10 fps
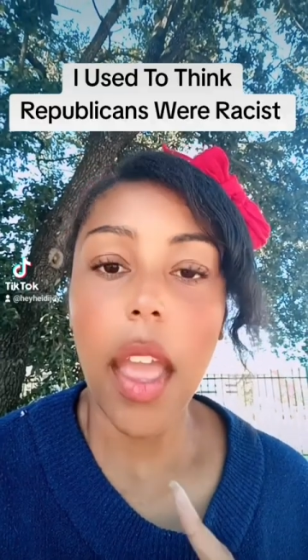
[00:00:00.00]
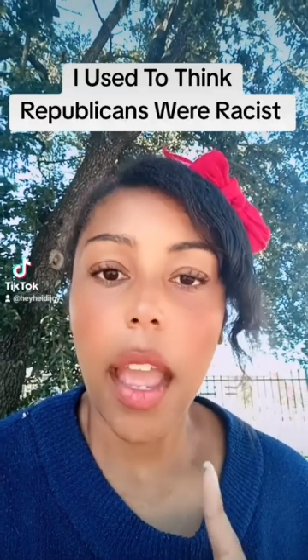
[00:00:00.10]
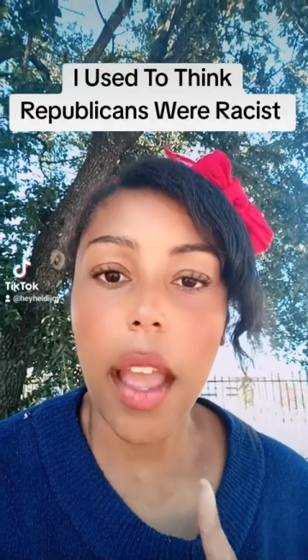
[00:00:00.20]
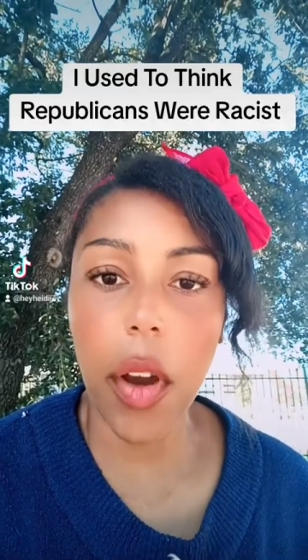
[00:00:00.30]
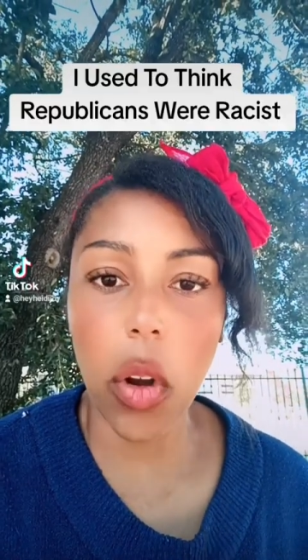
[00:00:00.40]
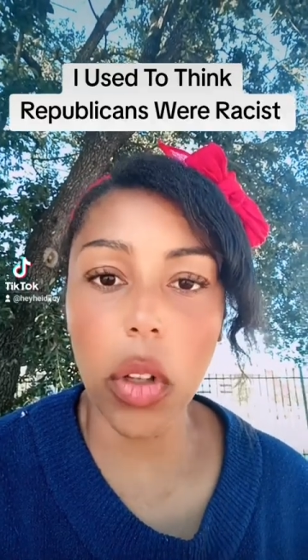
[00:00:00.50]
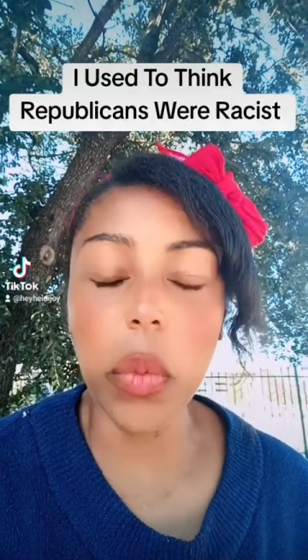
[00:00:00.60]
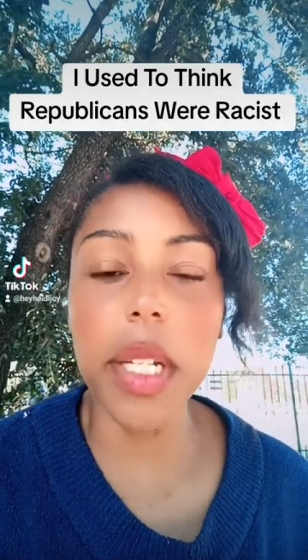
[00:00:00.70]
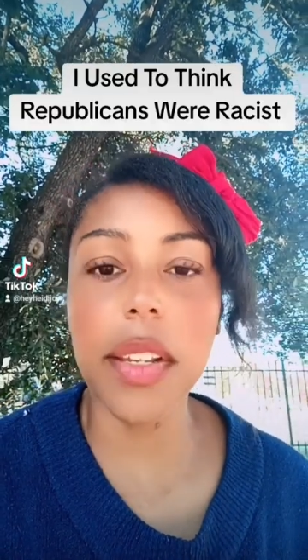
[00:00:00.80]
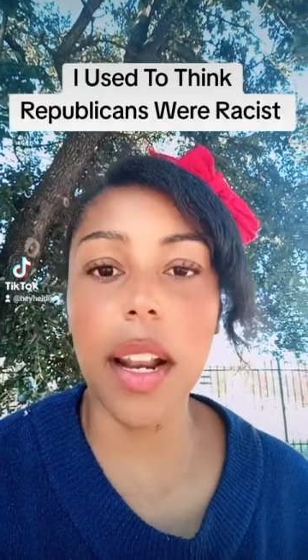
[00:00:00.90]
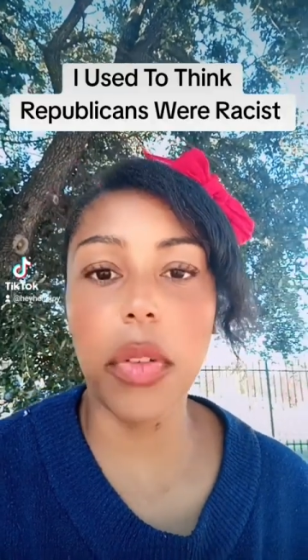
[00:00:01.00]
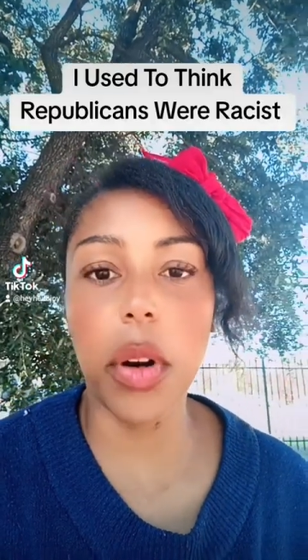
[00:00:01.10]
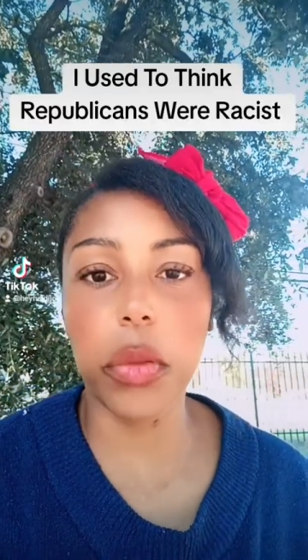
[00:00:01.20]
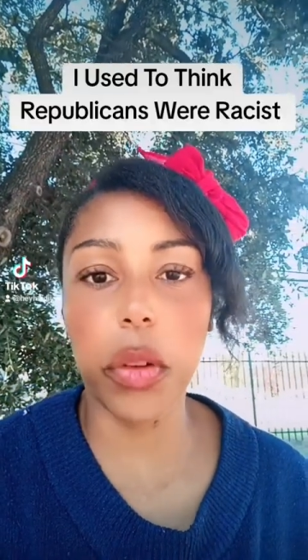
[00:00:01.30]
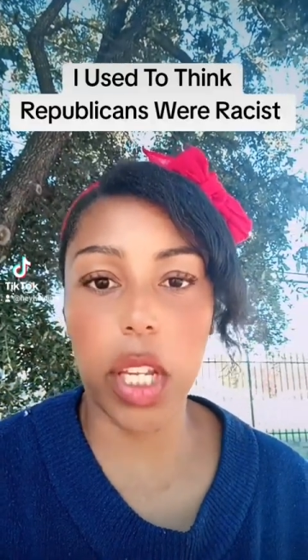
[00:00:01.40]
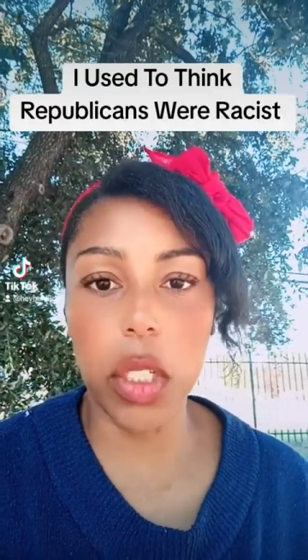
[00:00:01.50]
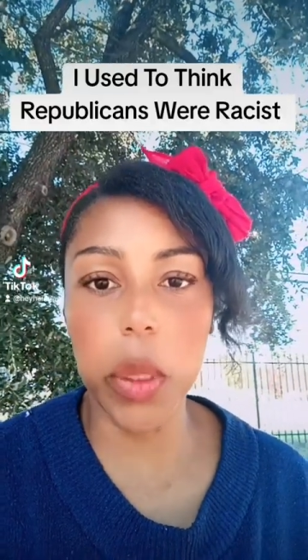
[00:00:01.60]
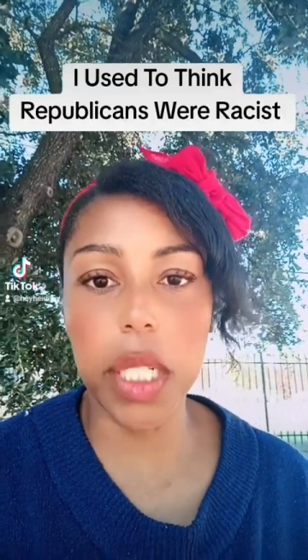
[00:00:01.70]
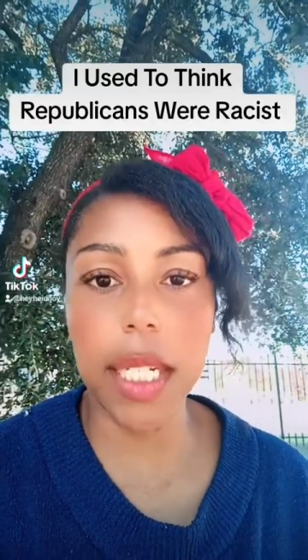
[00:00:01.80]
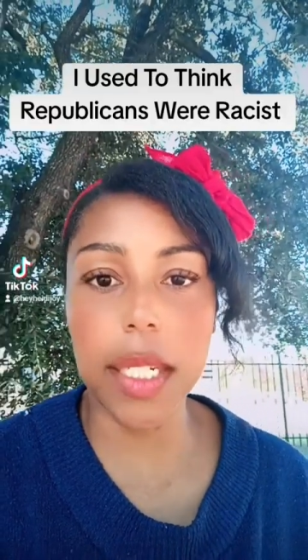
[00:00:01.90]
And the only reason I voted for Hillary
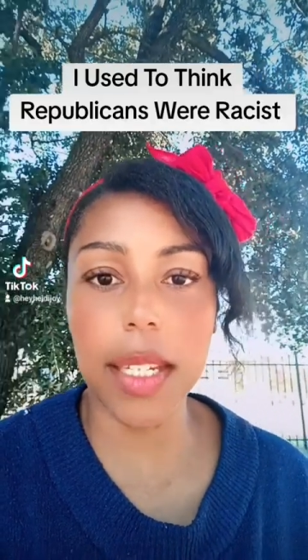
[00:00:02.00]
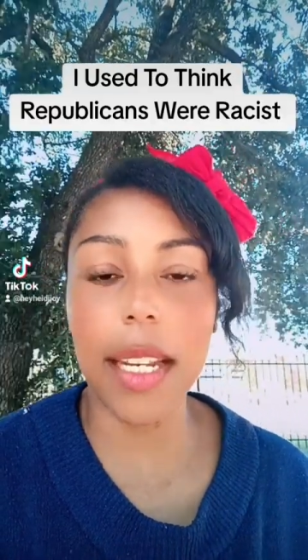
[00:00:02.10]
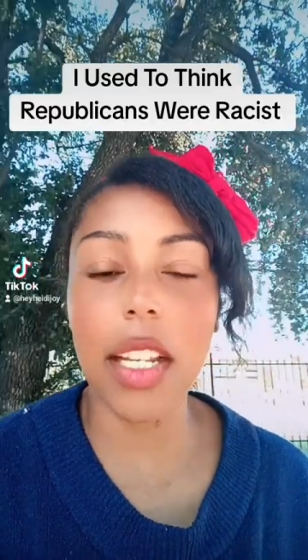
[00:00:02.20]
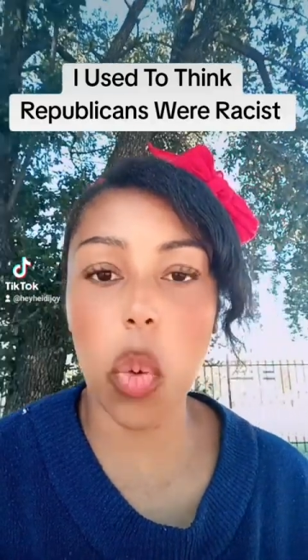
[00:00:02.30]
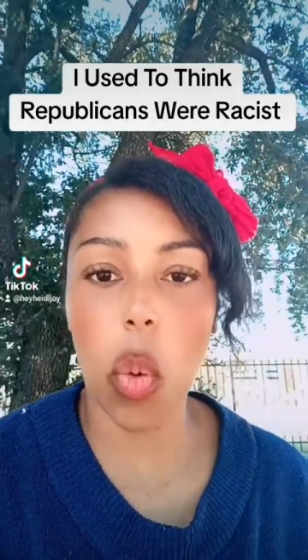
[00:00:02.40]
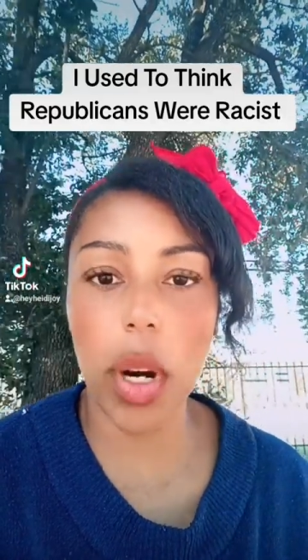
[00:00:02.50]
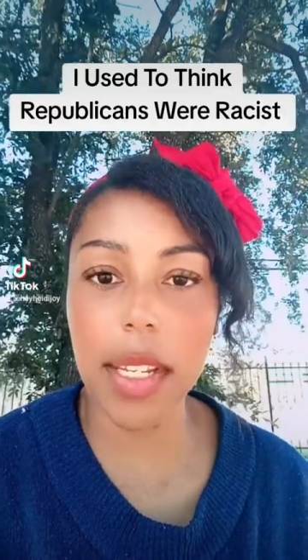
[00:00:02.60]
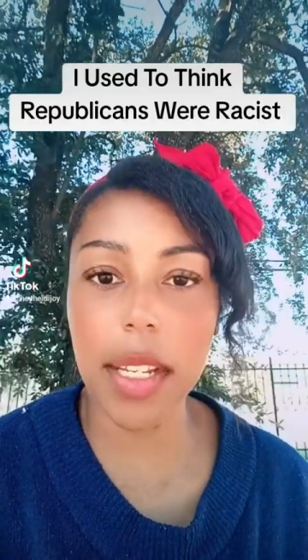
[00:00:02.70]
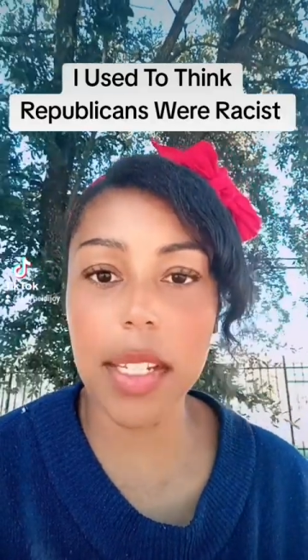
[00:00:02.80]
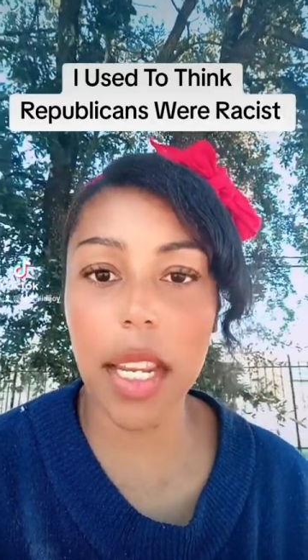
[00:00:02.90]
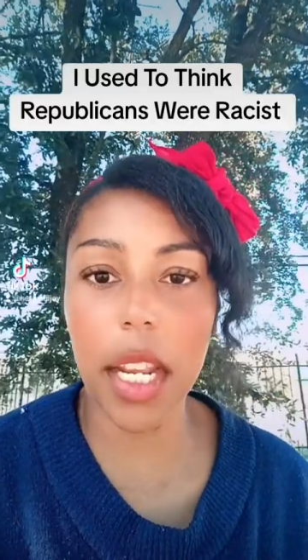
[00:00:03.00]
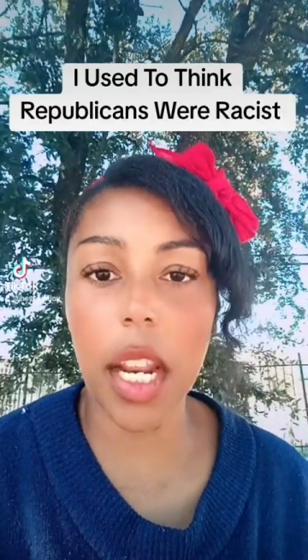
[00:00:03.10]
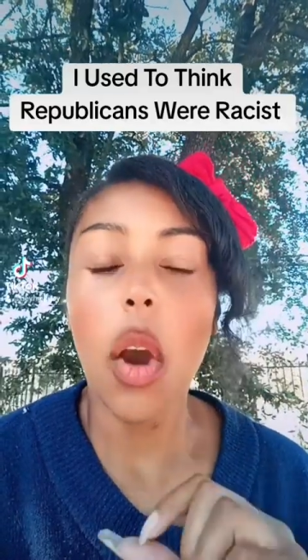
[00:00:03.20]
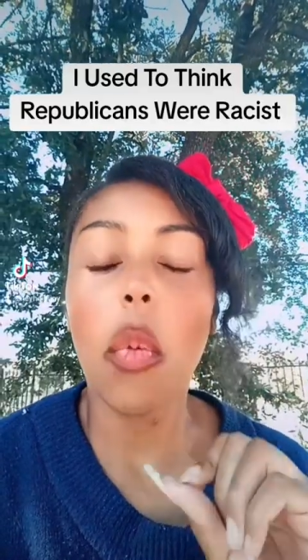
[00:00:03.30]
Clinton in 2016